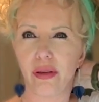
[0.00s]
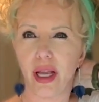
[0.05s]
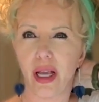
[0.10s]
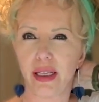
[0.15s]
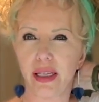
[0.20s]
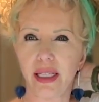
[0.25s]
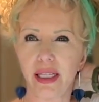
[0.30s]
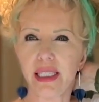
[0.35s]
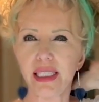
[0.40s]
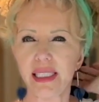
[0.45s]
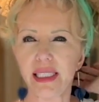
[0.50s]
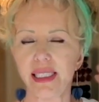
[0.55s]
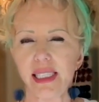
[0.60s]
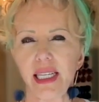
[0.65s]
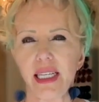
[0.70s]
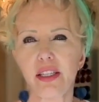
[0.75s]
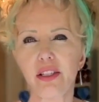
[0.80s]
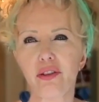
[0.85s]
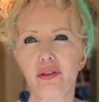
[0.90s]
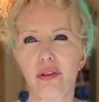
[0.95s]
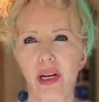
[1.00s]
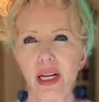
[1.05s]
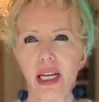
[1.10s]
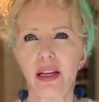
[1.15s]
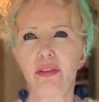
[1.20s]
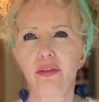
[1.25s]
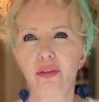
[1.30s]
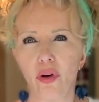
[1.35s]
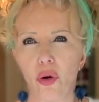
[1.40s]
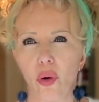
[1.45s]
think it's
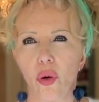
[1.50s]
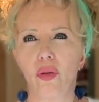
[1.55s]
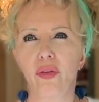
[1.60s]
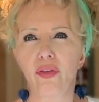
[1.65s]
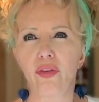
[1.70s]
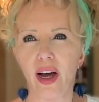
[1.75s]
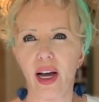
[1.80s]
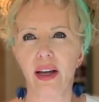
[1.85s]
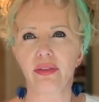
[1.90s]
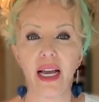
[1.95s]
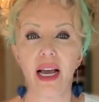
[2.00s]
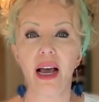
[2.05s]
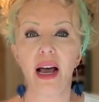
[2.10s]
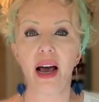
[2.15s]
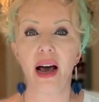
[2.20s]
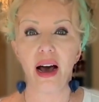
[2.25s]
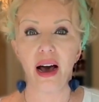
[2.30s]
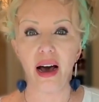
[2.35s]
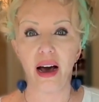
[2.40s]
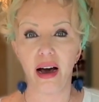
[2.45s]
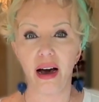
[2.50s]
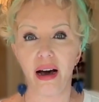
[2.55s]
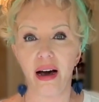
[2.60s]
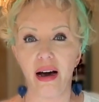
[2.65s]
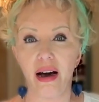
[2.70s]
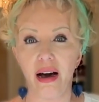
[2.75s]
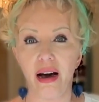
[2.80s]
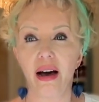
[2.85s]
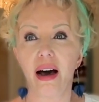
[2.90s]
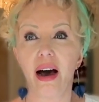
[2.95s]
C3, 4, 5
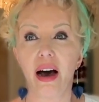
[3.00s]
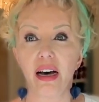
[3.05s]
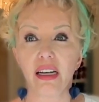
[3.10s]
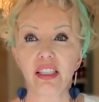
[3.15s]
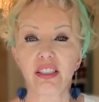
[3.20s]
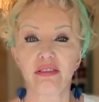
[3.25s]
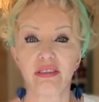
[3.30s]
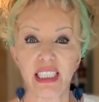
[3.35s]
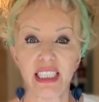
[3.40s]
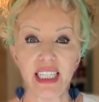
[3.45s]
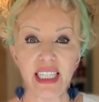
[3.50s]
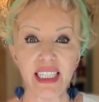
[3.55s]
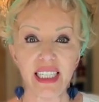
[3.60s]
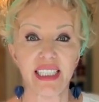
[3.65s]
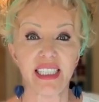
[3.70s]
are arthritic